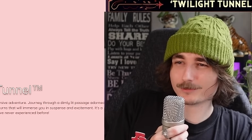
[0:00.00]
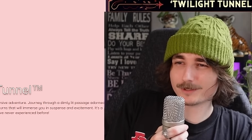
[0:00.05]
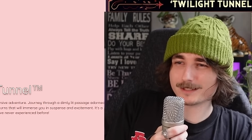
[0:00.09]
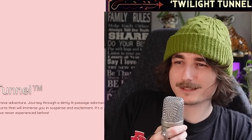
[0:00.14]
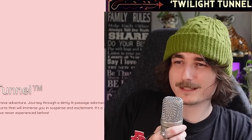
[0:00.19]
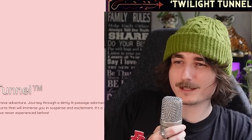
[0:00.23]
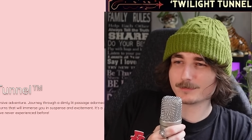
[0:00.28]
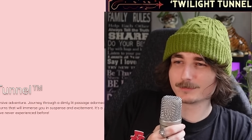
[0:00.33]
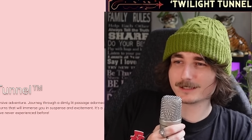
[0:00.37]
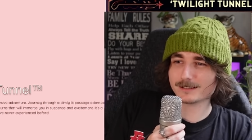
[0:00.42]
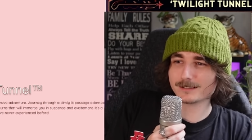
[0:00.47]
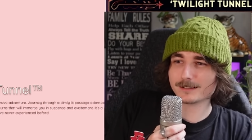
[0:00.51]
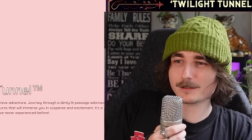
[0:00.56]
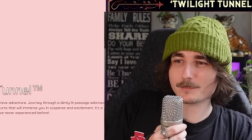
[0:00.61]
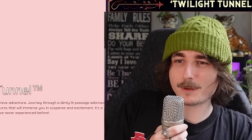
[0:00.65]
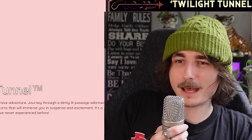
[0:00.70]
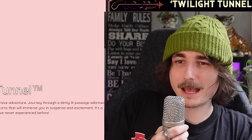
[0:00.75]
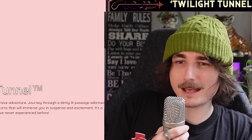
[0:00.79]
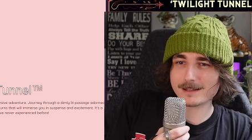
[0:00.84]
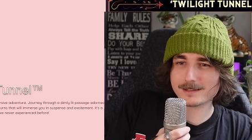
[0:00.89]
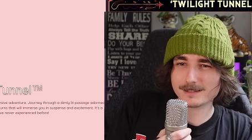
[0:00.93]
through a dimly
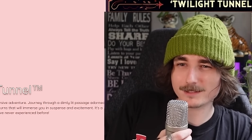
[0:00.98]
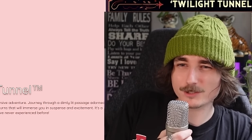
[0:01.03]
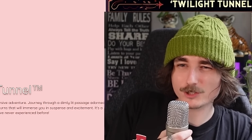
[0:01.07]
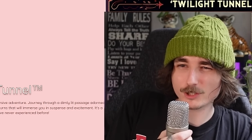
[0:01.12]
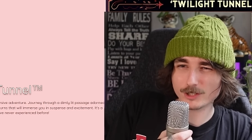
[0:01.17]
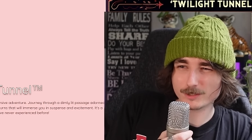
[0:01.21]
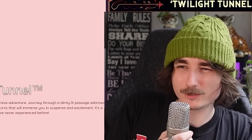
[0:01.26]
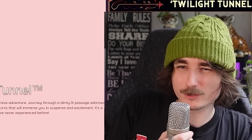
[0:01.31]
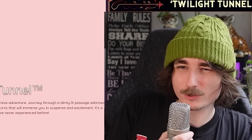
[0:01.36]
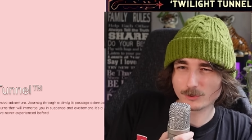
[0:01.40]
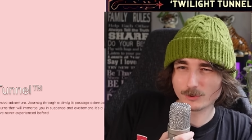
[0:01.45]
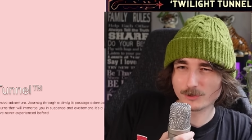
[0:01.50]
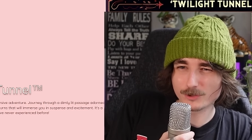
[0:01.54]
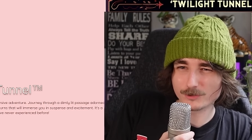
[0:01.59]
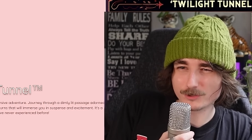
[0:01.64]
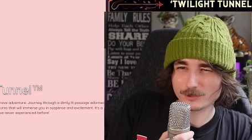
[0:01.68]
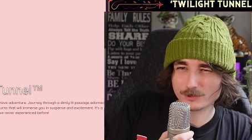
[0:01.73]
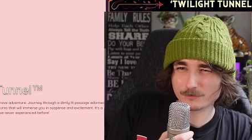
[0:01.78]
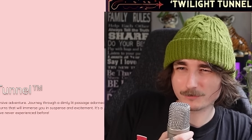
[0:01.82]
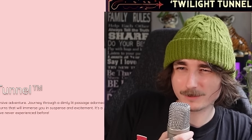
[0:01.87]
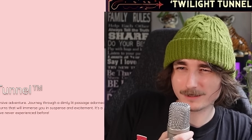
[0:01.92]
lit passage
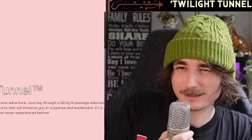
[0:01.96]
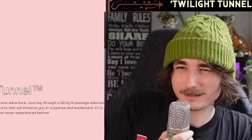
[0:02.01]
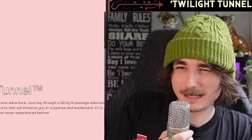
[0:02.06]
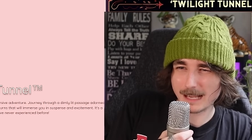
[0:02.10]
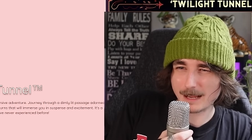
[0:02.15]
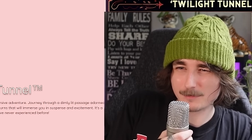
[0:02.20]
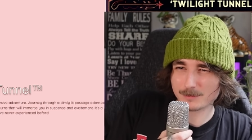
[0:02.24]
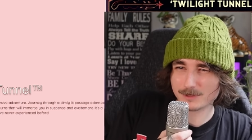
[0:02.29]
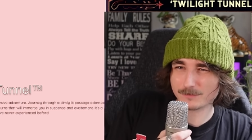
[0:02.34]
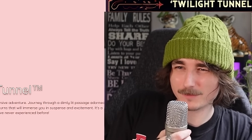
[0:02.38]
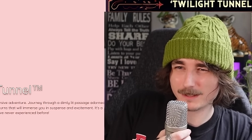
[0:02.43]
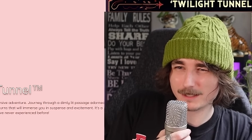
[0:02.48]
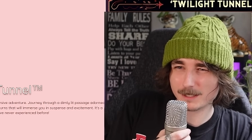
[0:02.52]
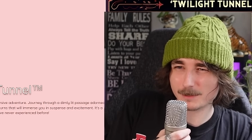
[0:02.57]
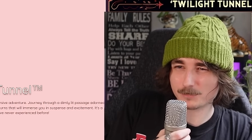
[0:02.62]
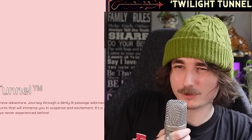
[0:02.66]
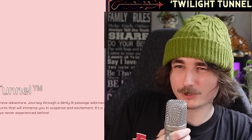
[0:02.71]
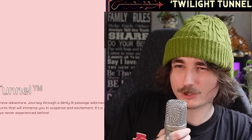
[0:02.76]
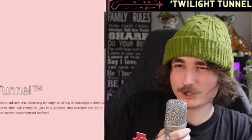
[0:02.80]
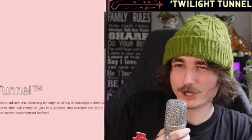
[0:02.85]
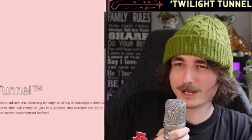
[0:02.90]
adorned with
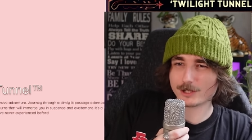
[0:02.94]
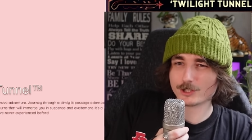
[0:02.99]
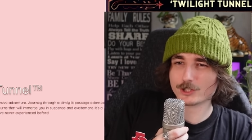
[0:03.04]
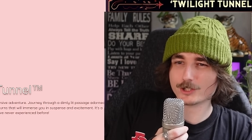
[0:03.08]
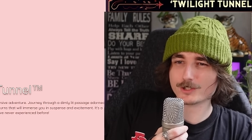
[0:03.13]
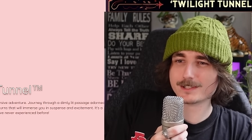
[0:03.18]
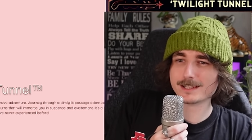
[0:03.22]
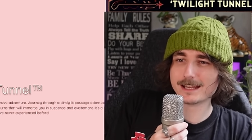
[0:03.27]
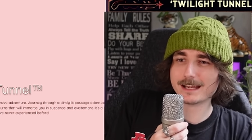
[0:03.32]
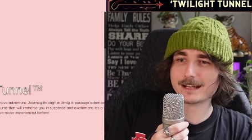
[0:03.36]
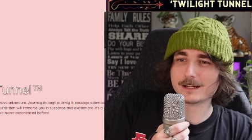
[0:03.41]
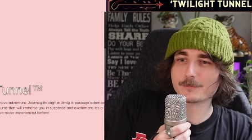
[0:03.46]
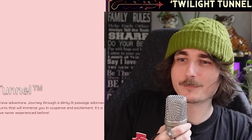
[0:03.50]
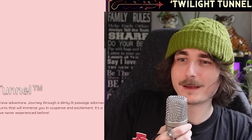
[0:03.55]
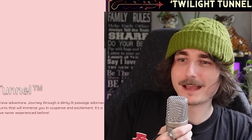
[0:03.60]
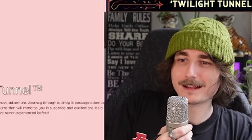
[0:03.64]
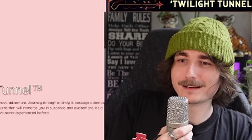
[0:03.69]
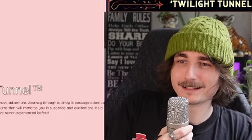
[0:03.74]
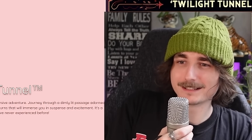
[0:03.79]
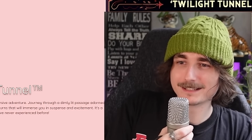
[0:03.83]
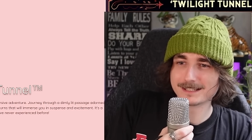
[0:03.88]
captivating projections,
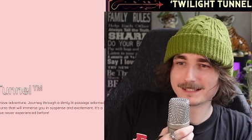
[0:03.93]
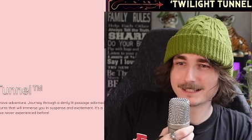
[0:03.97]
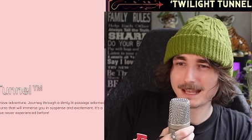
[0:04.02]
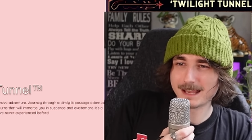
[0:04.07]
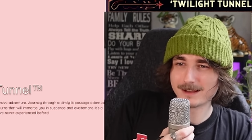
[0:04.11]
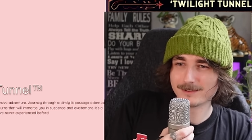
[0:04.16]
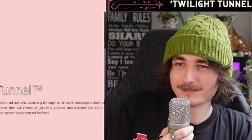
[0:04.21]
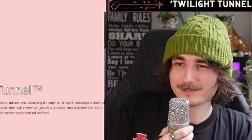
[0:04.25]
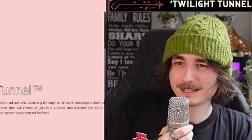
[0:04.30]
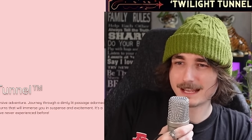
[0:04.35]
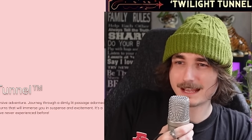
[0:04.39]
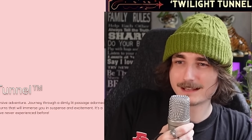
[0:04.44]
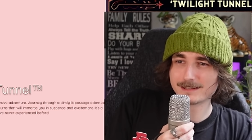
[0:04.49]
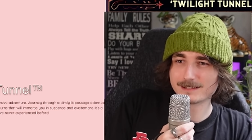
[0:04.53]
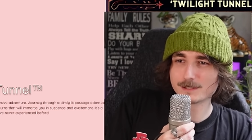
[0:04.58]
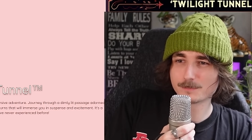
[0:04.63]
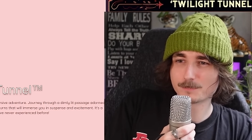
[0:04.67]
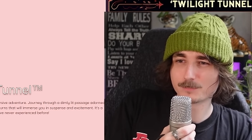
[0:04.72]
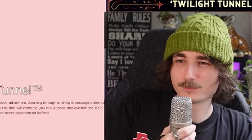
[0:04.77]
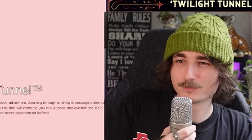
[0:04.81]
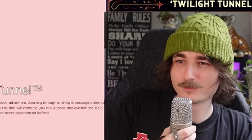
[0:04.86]
enigmatic sounds,
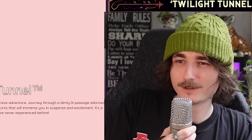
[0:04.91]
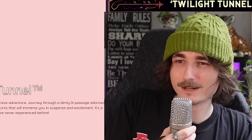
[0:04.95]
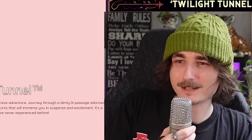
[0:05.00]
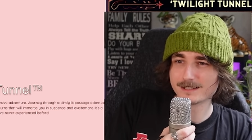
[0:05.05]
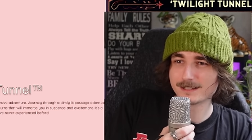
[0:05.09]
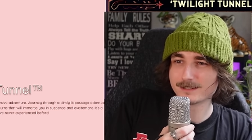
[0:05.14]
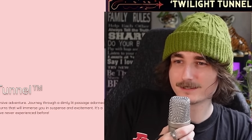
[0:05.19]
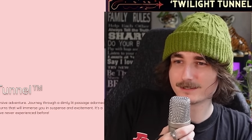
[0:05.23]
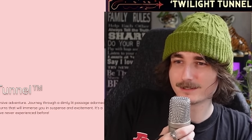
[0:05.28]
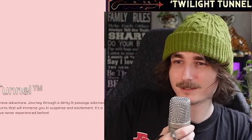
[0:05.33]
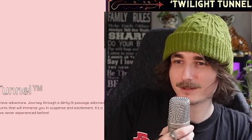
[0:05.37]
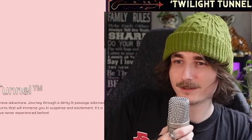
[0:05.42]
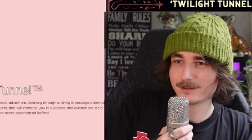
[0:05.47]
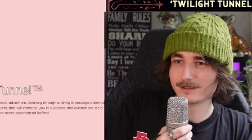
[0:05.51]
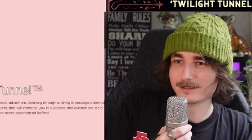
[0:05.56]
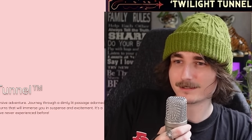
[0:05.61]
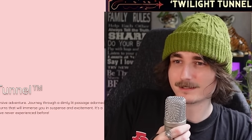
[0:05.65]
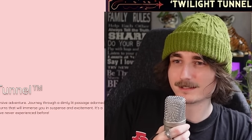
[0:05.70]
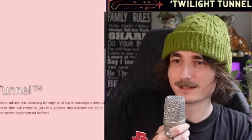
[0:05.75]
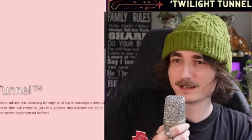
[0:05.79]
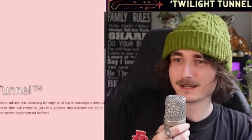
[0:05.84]
and surprising
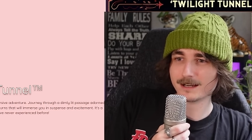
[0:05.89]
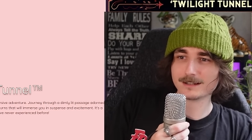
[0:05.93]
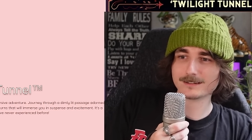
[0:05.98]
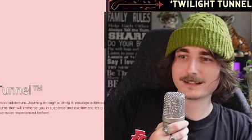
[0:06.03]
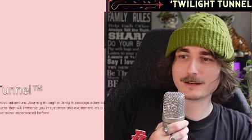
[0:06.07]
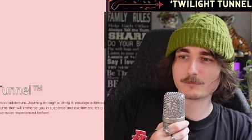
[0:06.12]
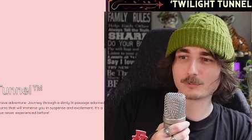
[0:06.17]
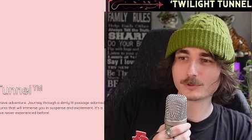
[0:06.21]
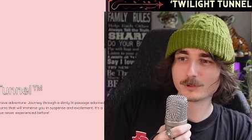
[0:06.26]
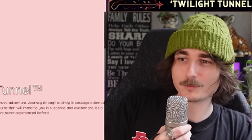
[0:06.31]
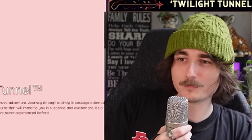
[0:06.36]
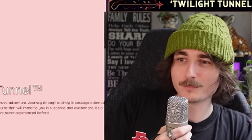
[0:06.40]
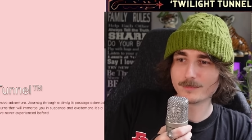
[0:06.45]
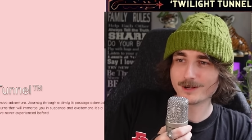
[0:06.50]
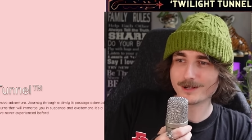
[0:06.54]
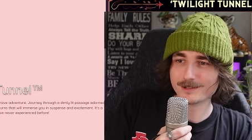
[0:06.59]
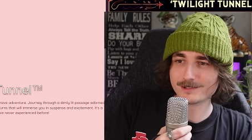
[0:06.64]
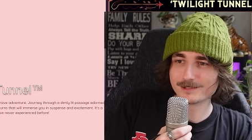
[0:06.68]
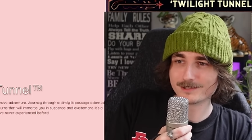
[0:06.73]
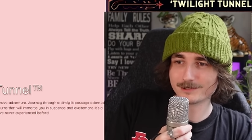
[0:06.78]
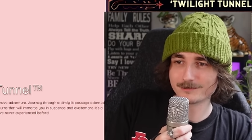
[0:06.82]
turns that will
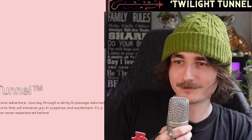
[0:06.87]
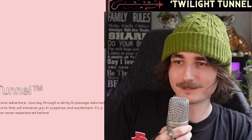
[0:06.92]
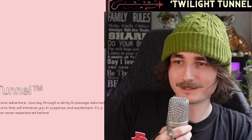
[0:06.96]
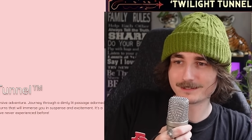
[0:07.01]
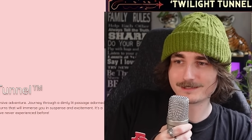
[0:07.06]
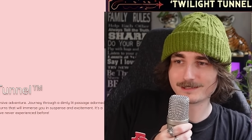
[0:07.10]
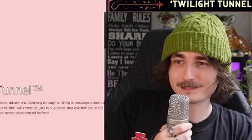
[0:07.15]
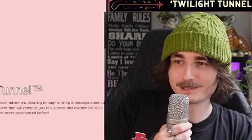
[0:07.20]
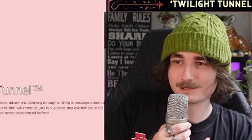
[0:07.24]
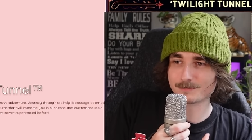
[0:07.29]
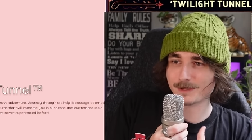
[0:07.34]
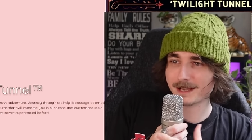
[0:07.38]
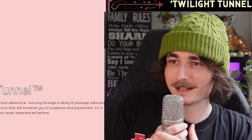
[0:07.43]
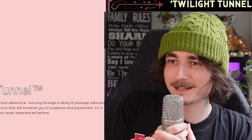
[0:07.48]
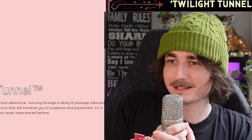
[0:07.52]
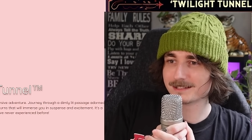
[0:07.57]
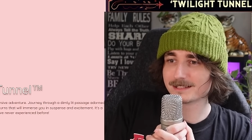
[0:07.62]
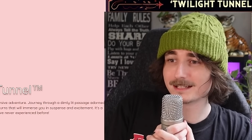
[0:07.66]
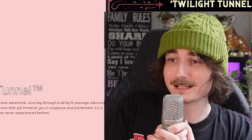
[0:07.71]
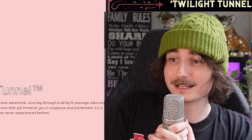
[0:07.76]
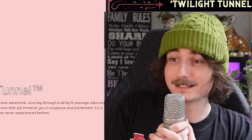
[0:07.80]
immerse you in
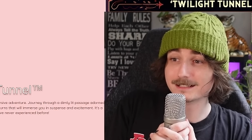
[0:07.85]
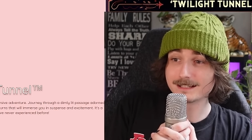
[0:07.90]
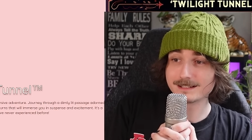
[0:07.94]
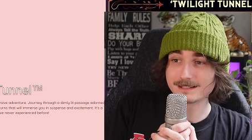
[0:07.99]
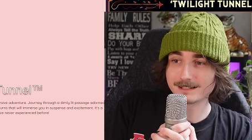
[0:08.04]
suspense and